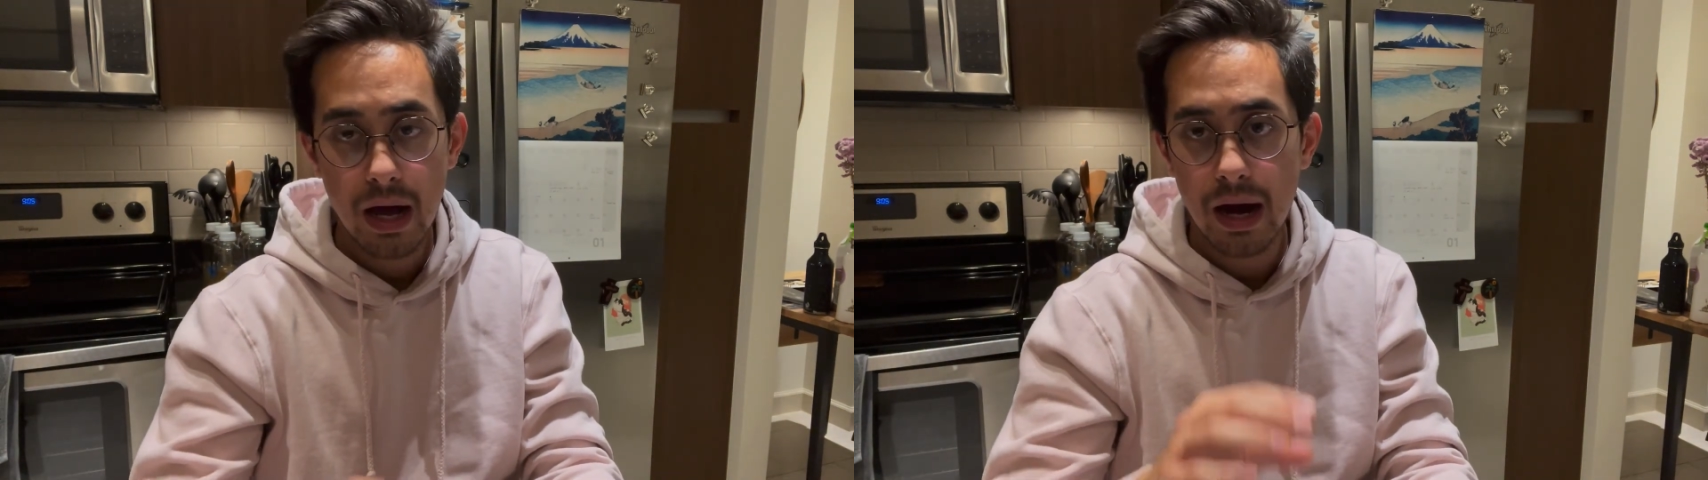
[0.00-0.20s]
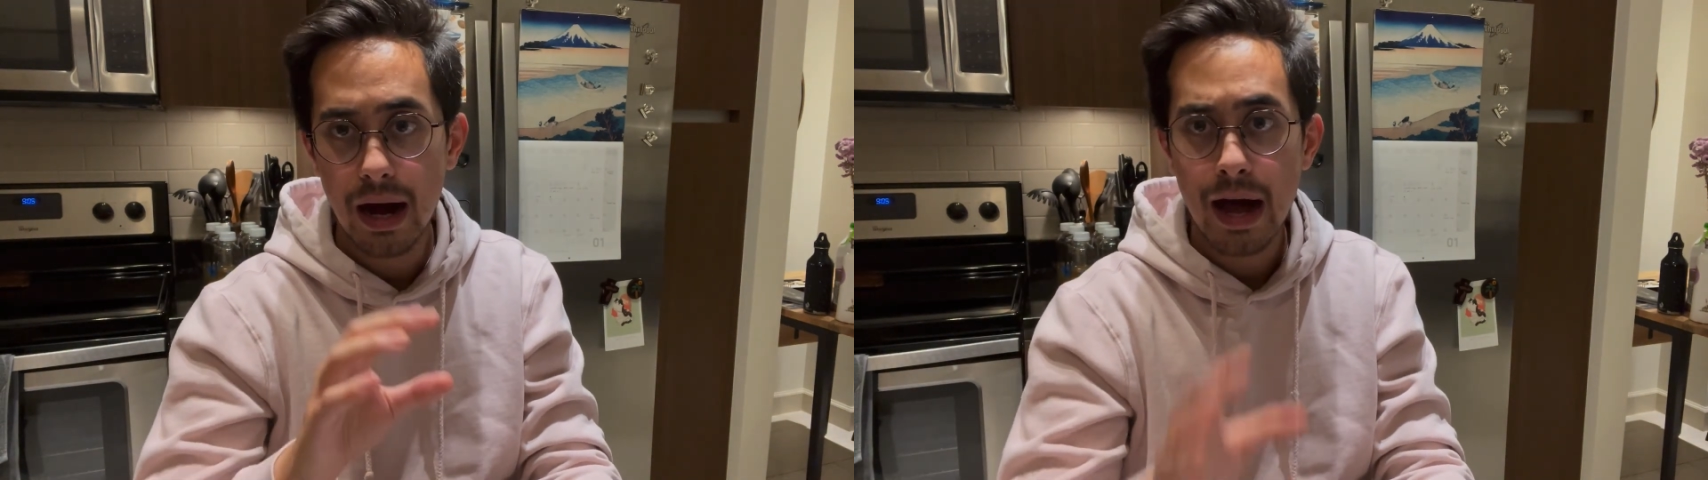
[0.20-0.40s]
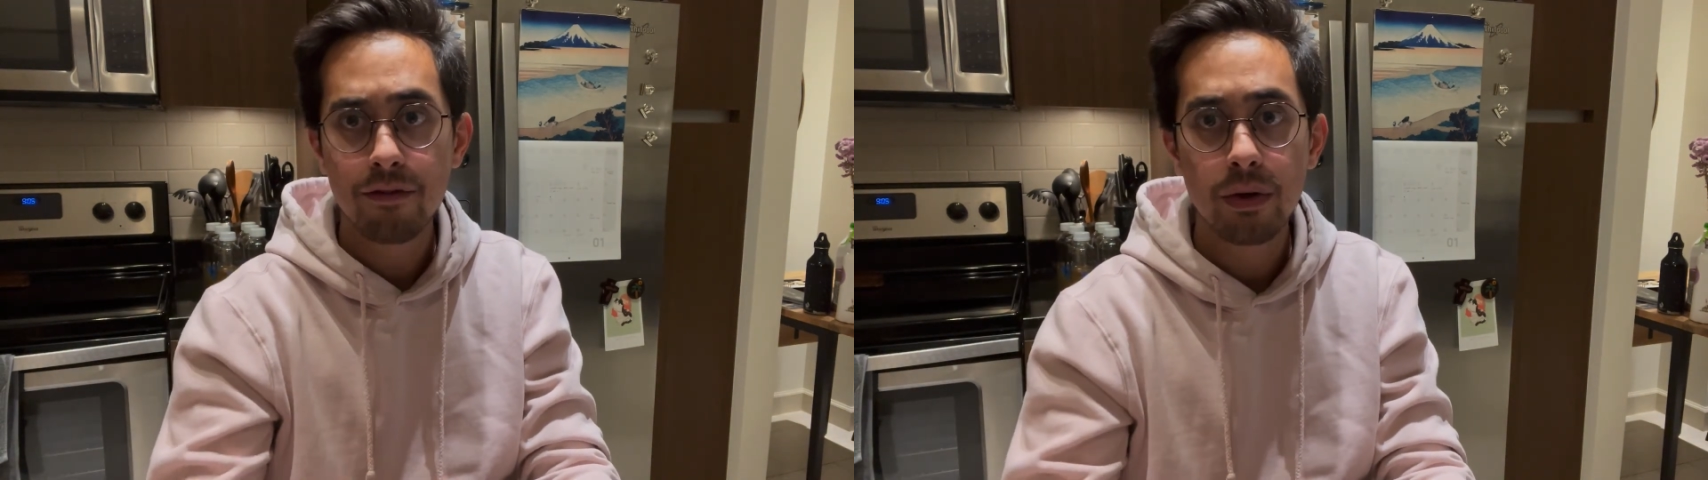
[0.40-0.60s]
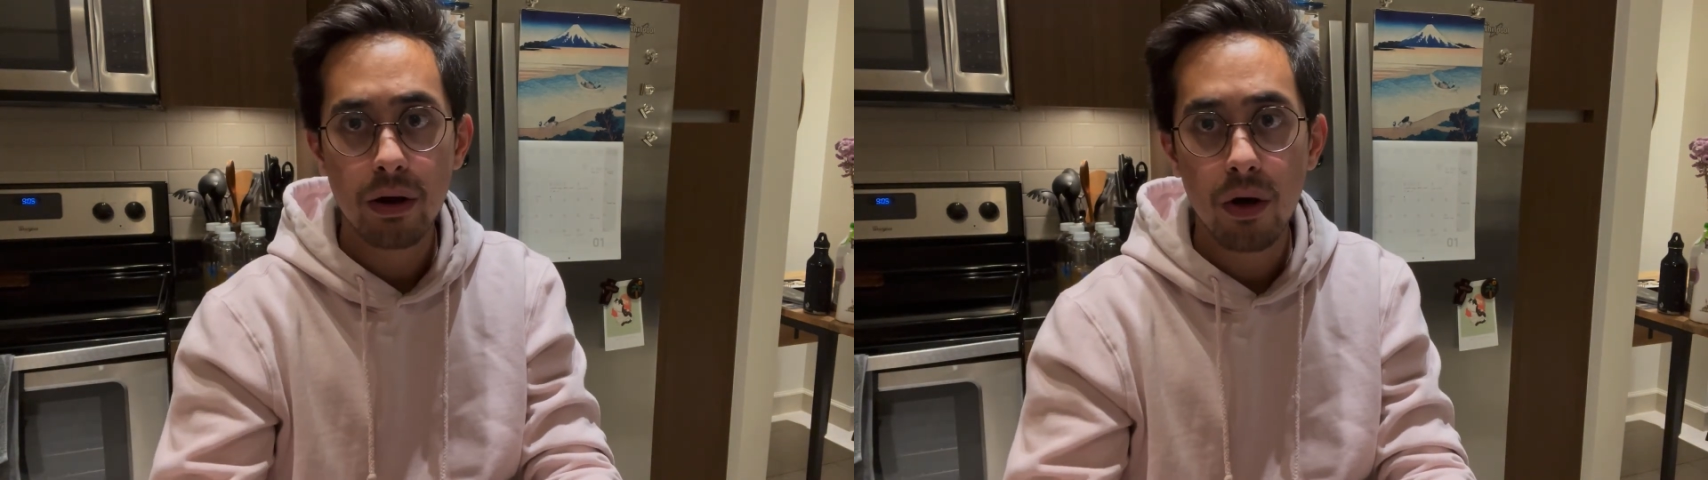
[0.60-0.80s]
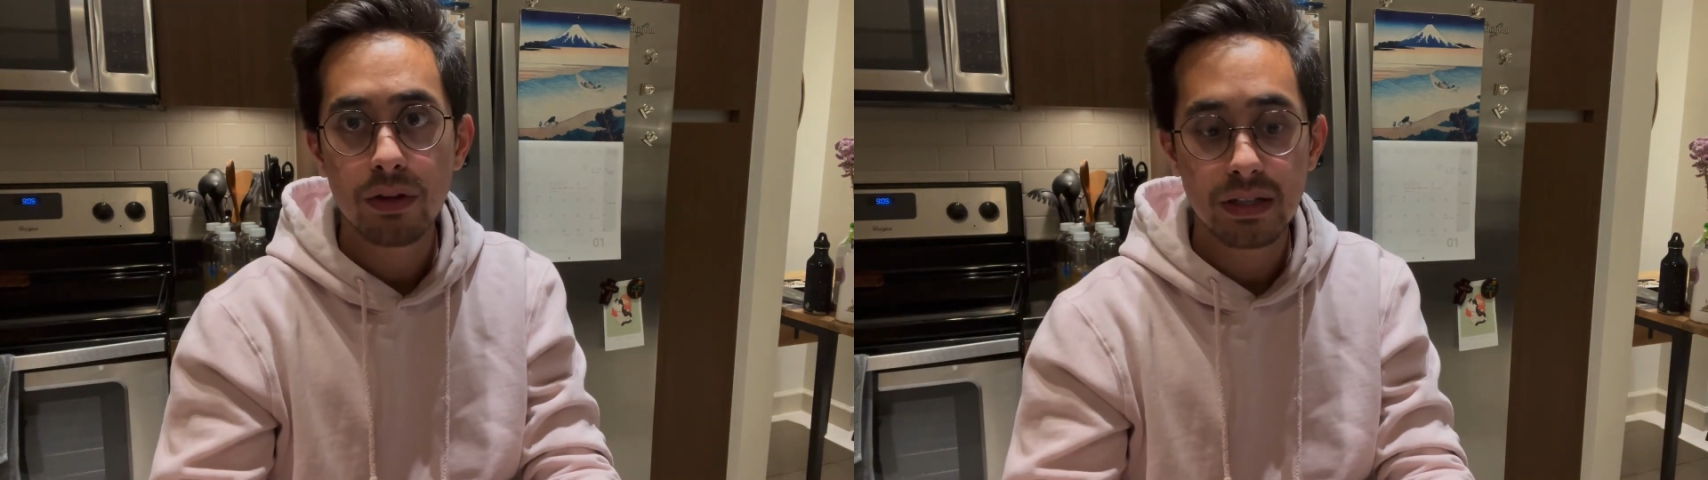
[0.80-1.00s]
I haven't read
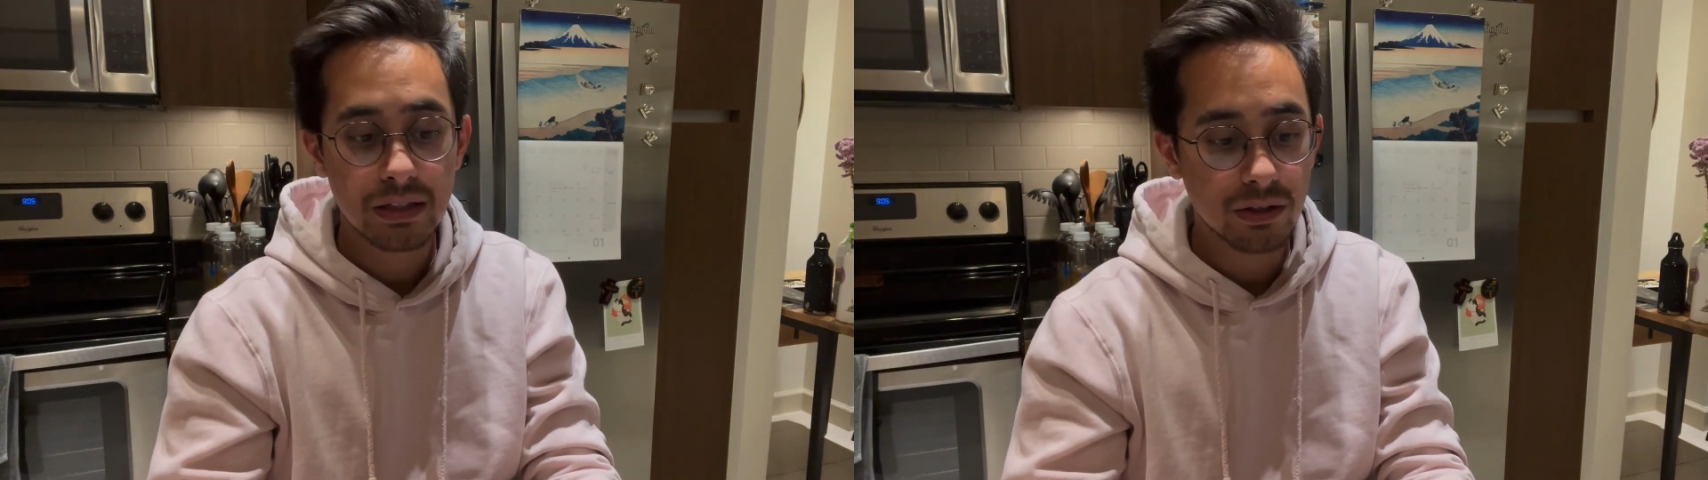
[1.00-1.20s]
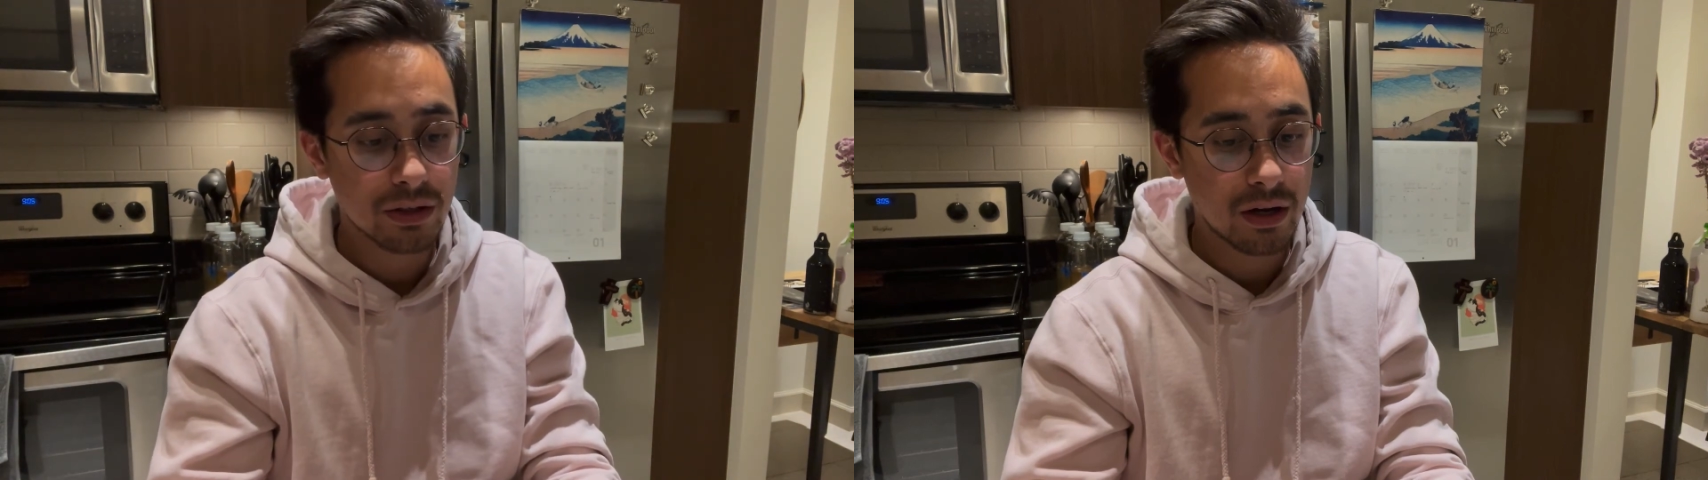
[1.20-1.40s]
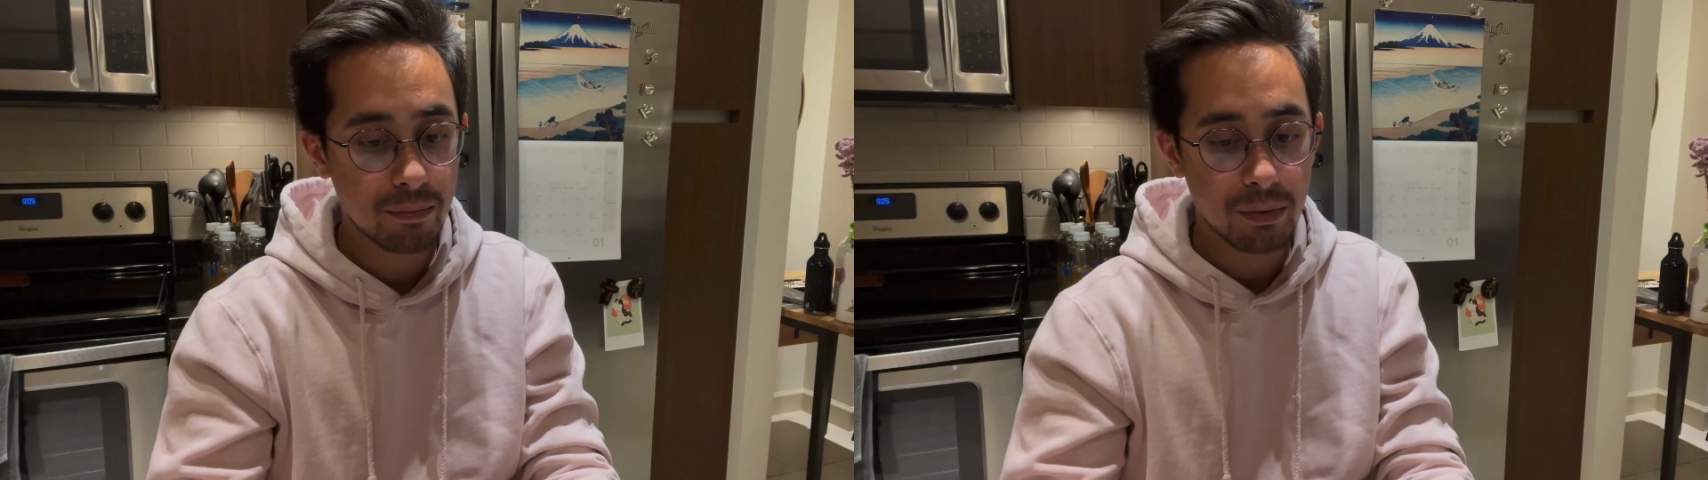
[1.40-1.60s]
all the details on it,